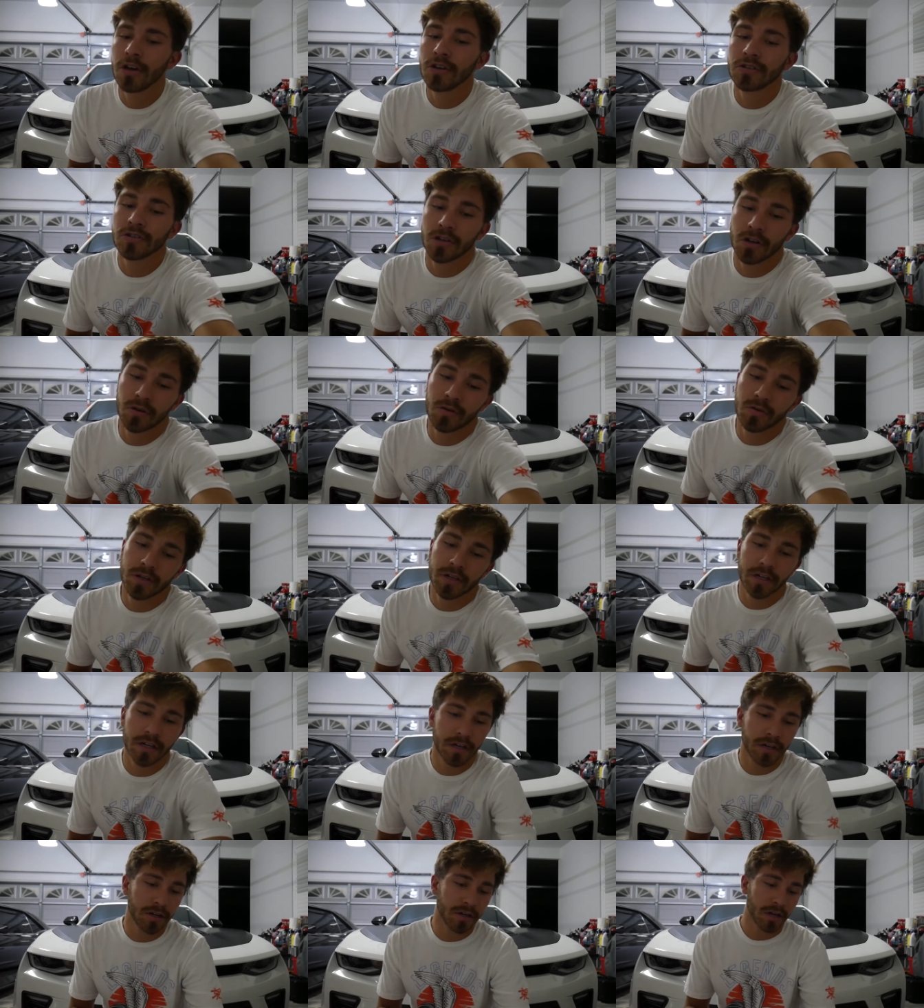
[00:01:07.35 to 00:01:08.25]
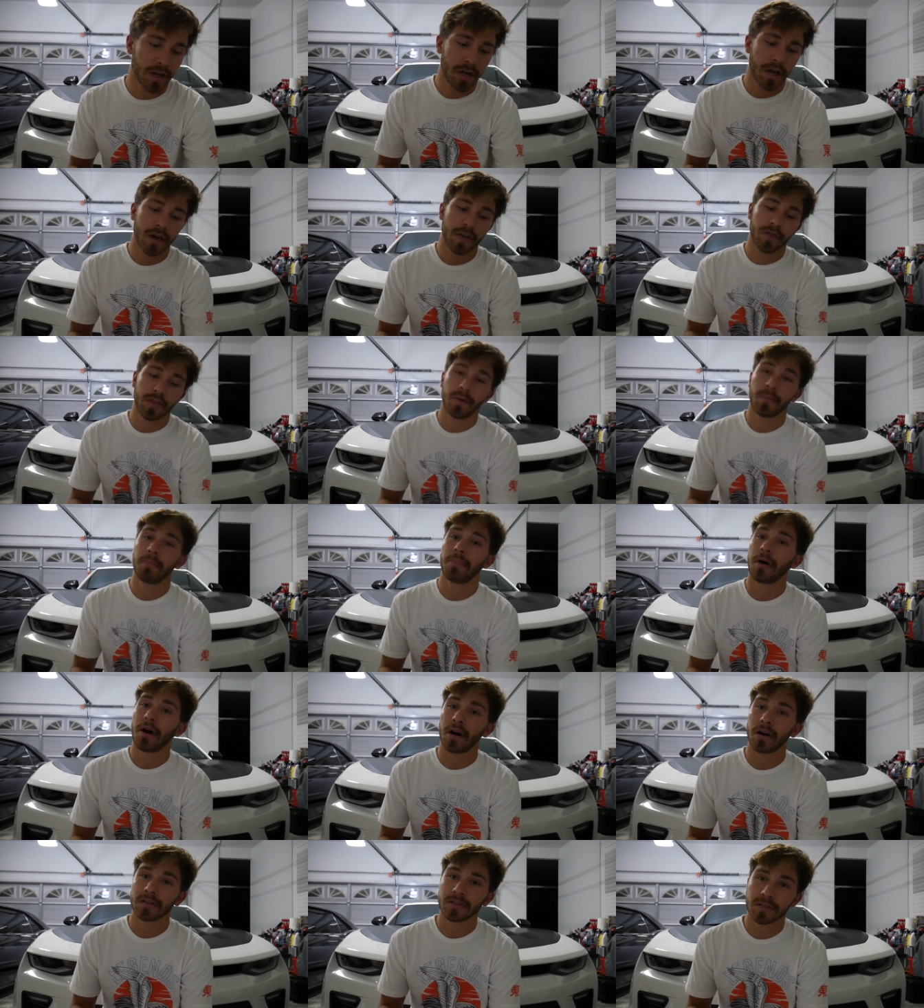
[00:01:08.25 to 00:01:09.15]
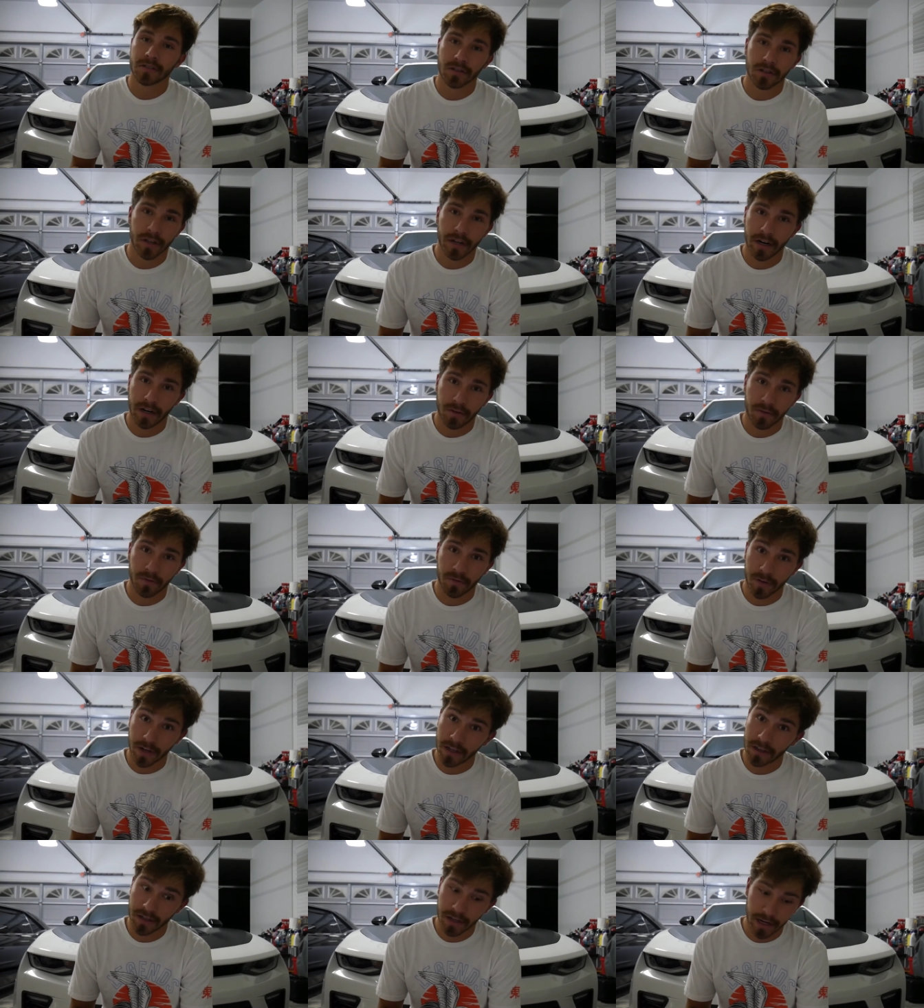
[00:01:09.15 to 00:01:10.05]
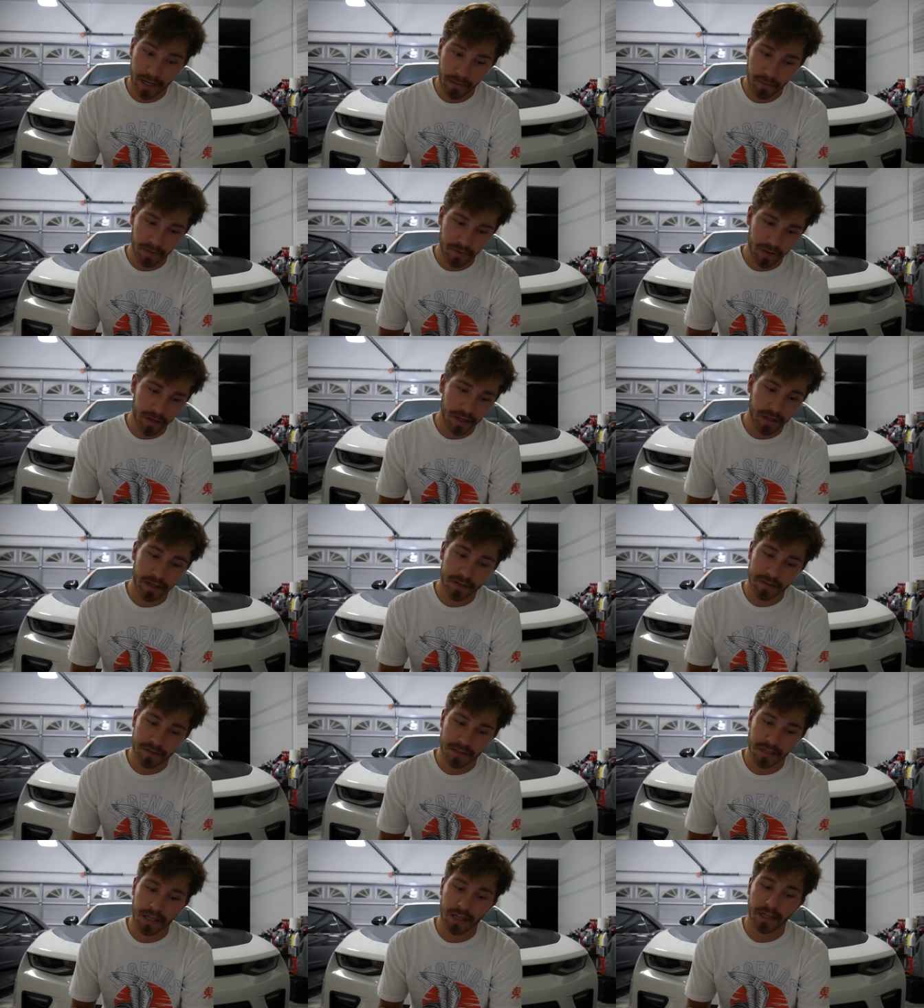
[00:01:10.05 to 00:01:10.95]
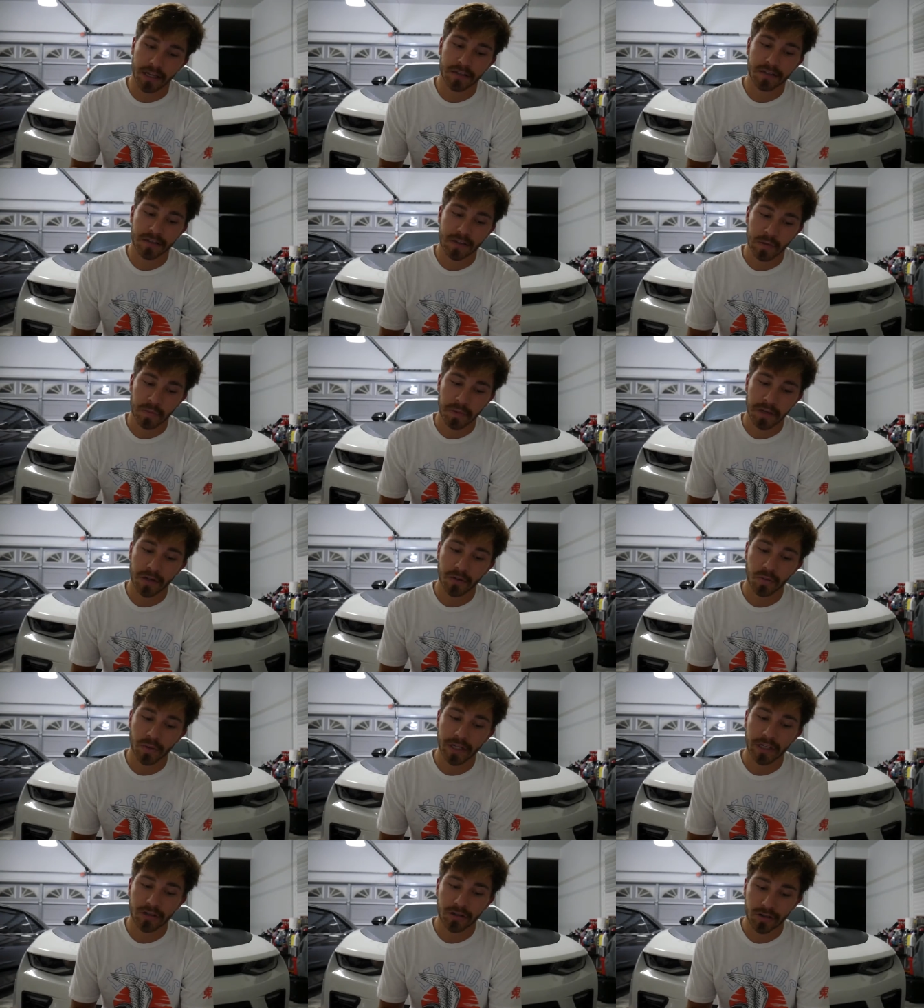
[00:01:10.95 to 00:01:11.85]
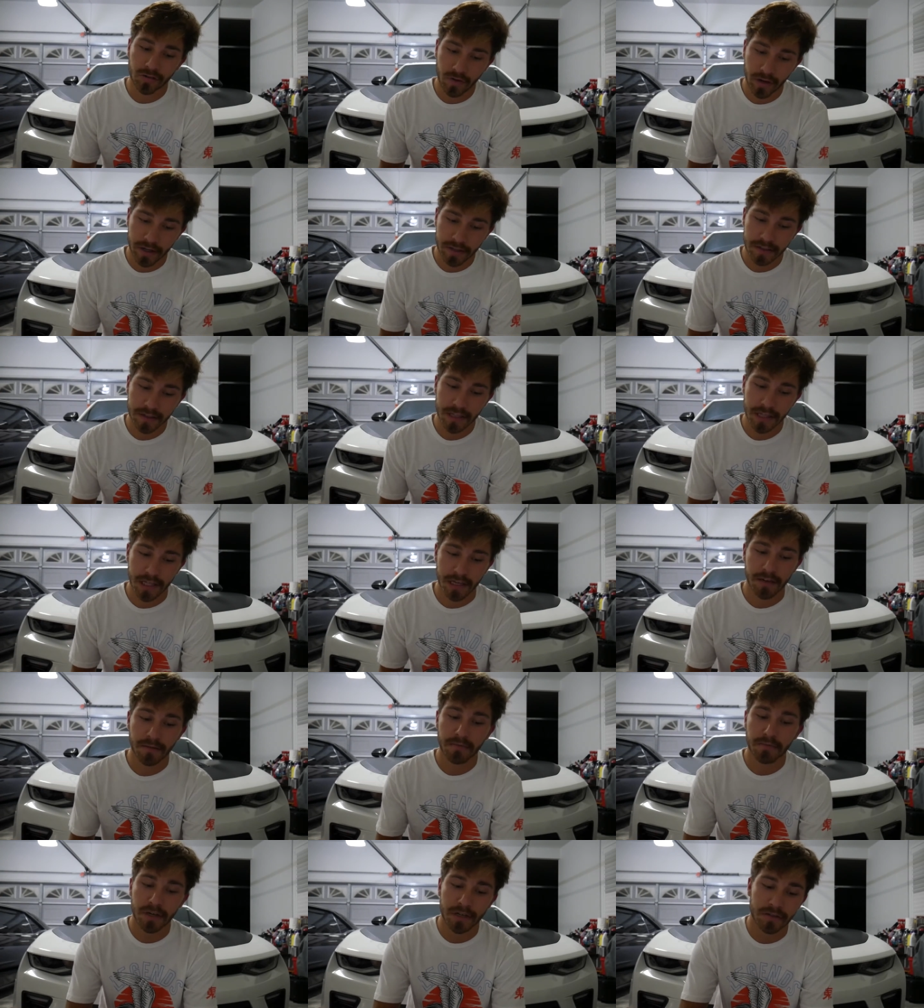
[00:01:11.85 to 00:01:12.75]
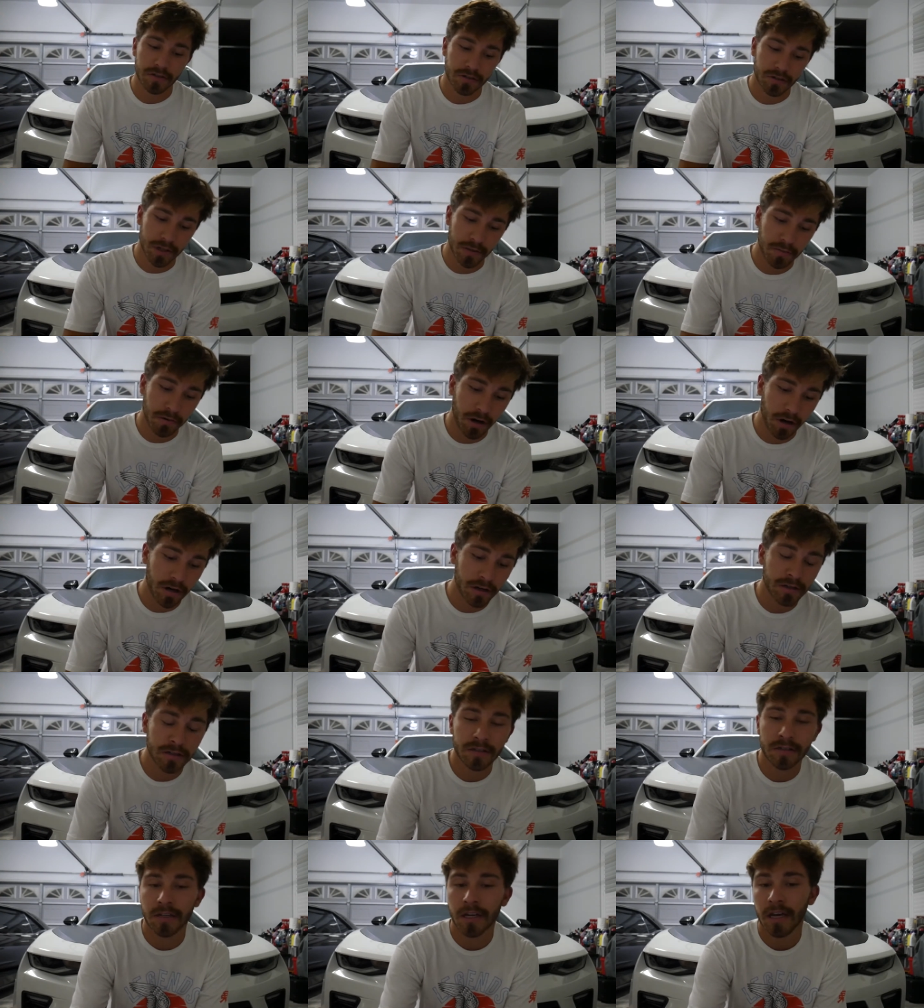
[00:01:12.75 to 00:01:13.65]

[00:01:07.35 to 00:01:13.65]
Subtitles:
So here, the box, so that I don't forget the name of it, is the In Speed We Trust theme mystery box.